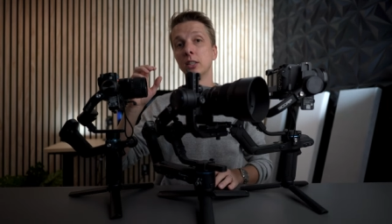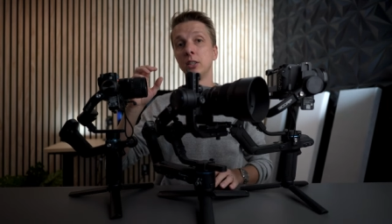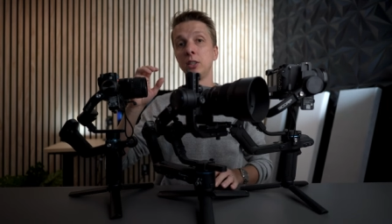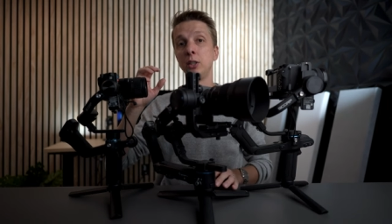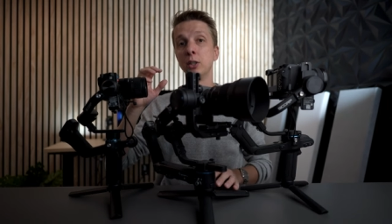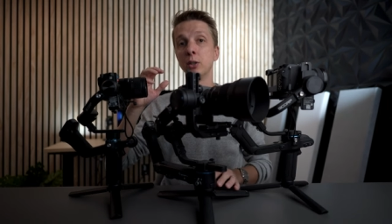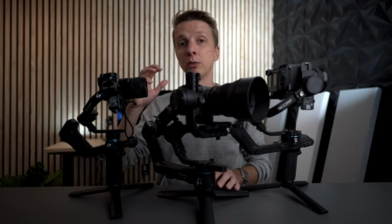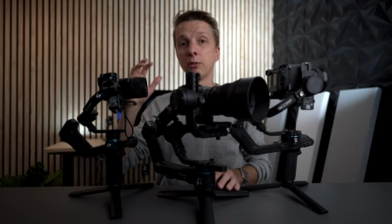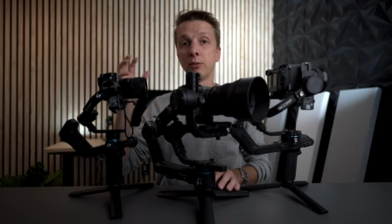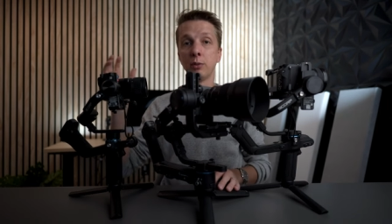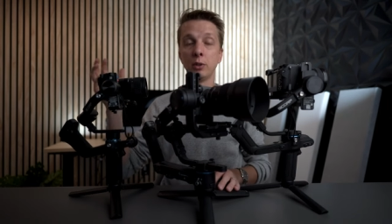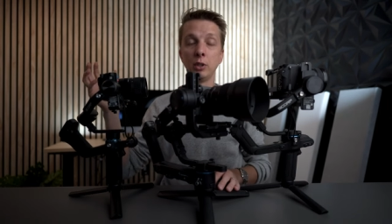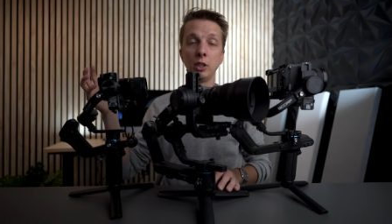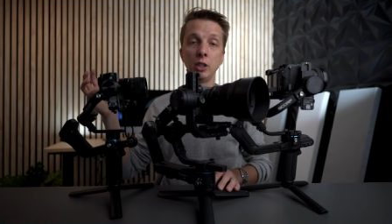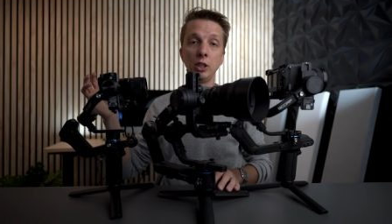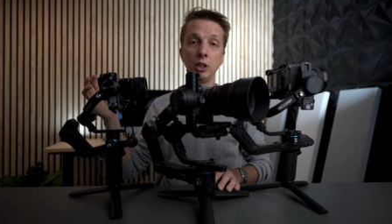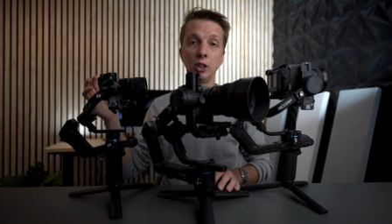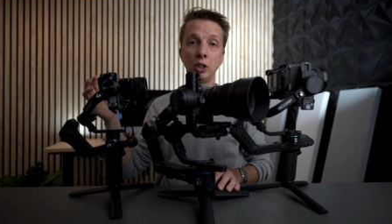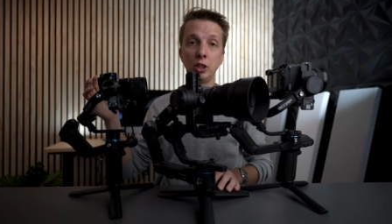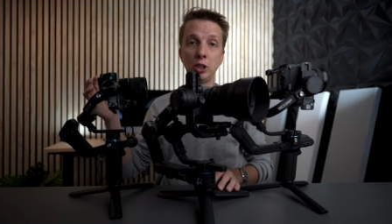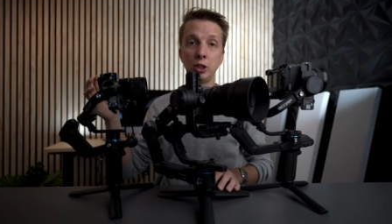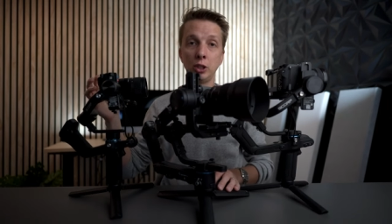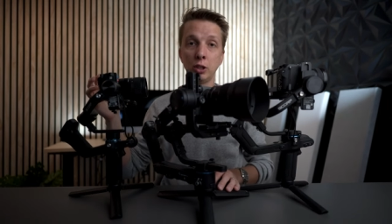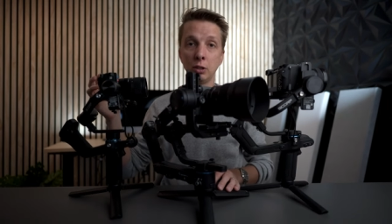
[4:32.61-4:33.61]
your footage
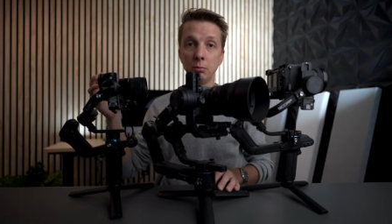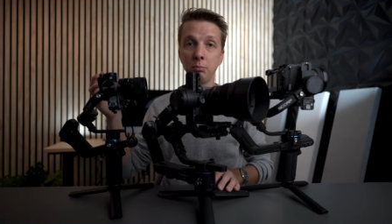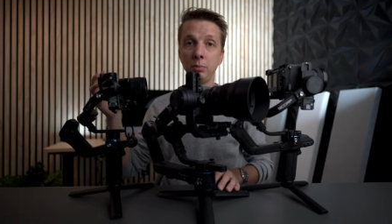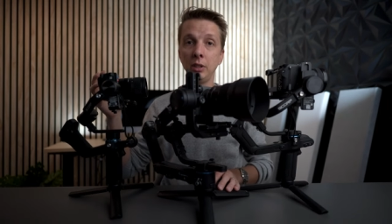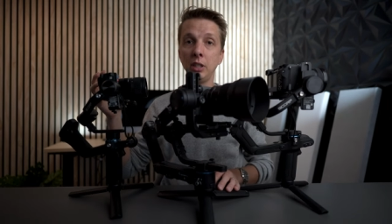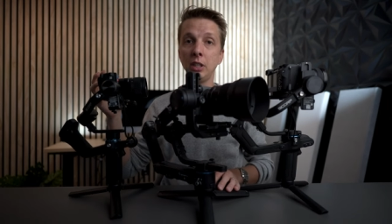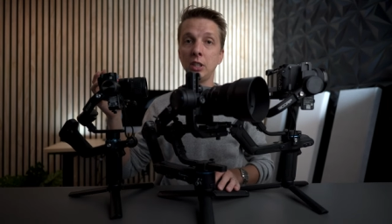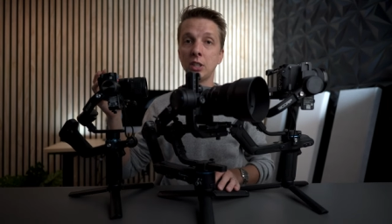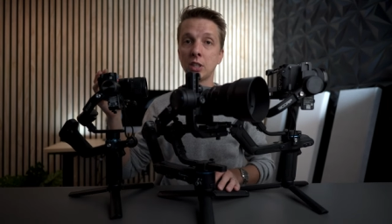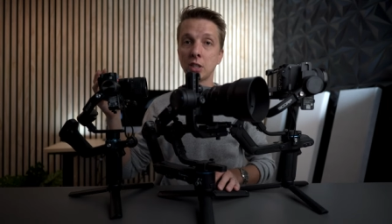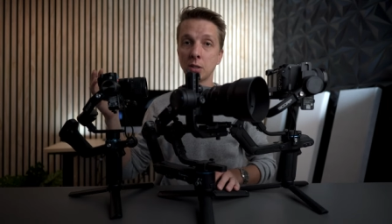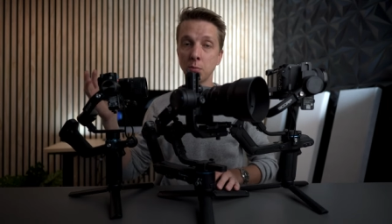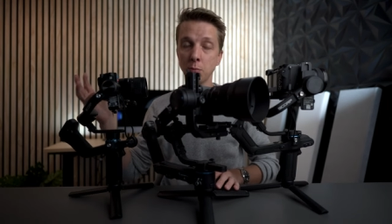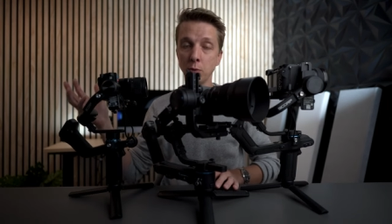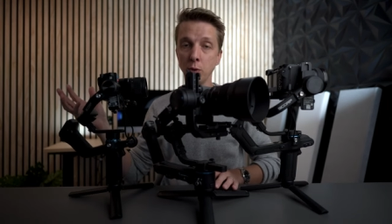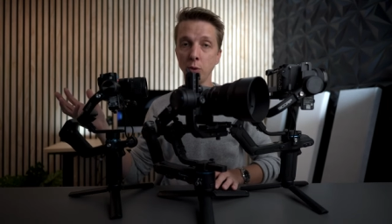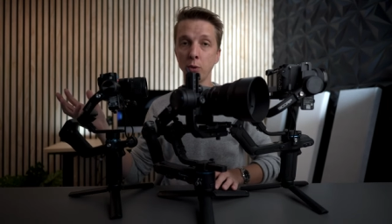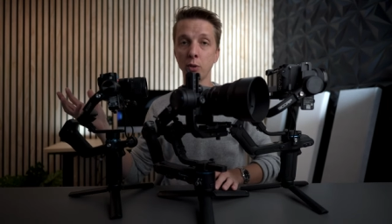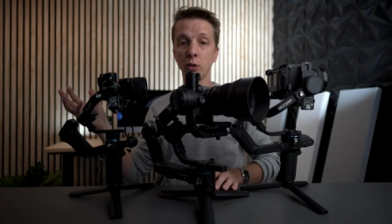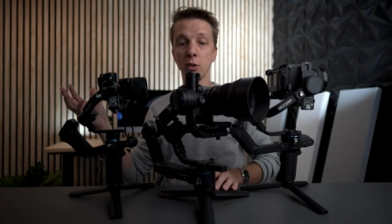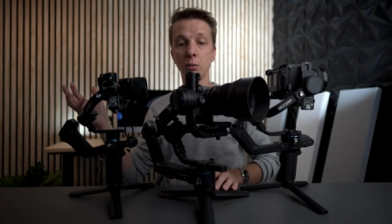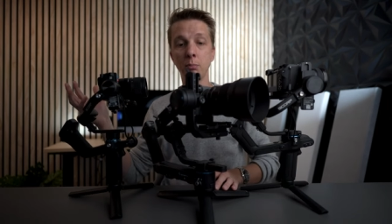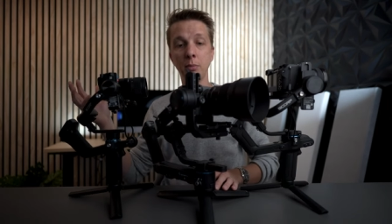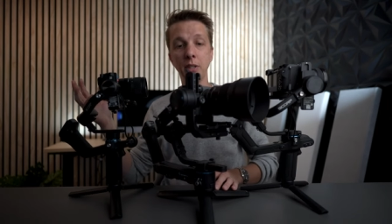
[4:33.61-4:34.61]
should be
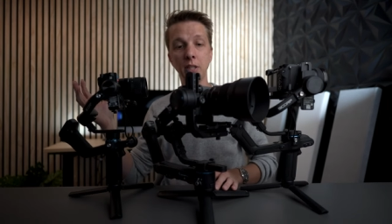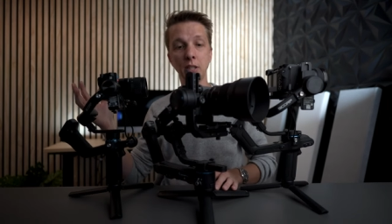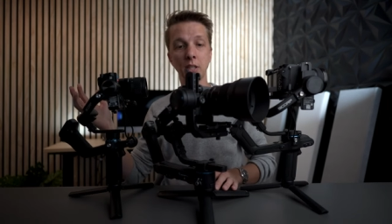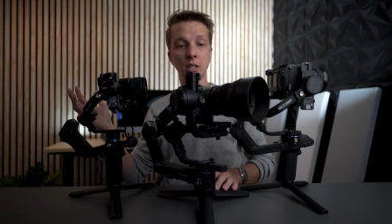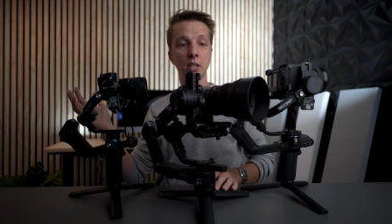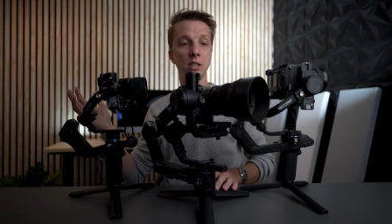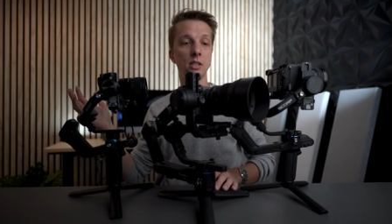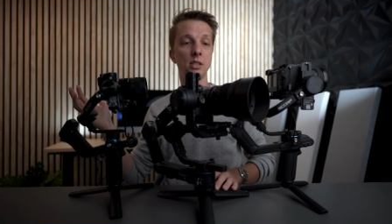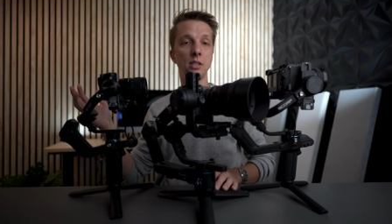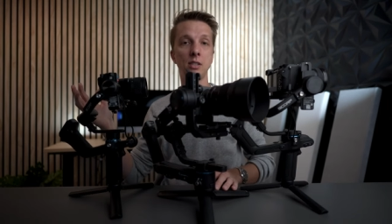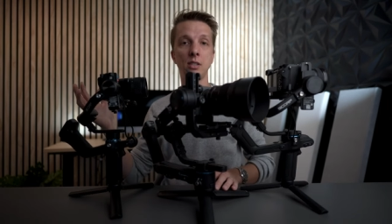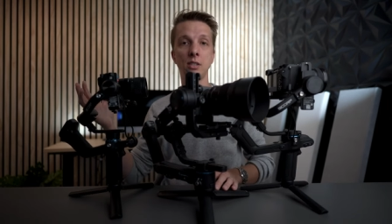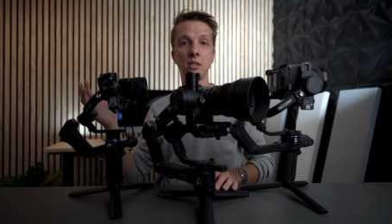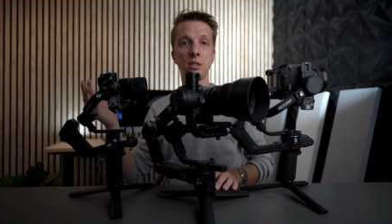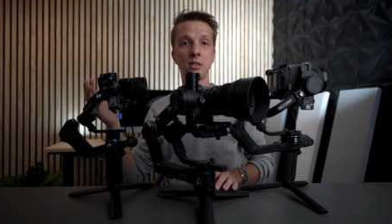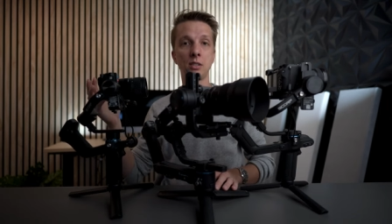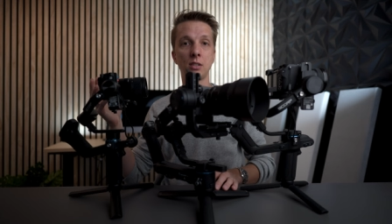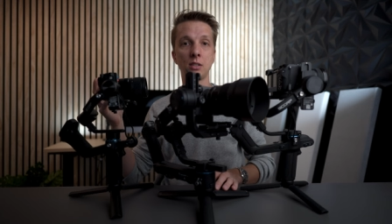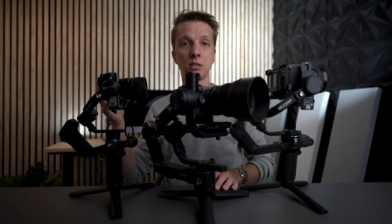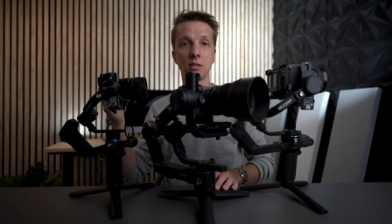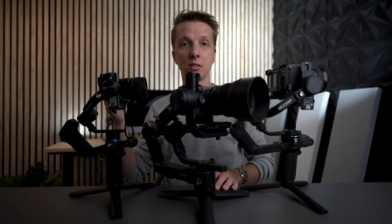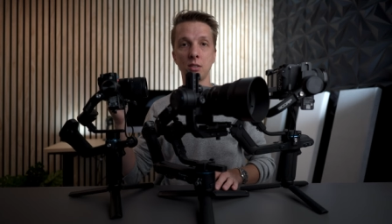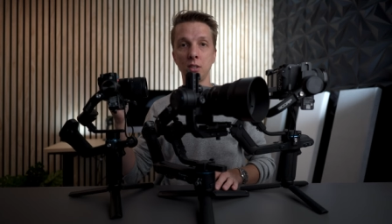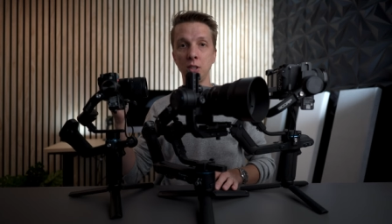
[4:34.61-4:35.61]
smoother
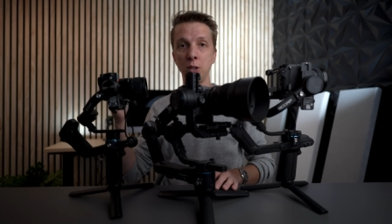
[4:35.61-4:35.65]
because